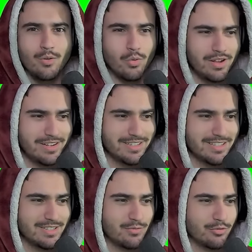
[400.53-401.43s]
What is
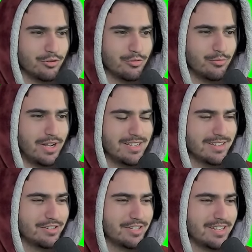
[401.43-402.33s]
this room? Why is
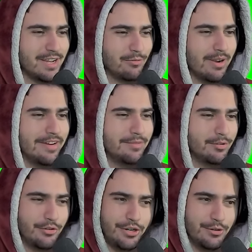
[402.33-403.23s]
there just a random
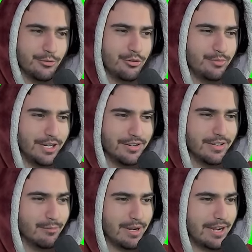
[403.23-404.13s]
green room here in
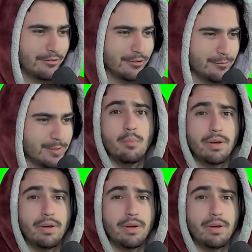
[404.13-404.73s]
the back rooms?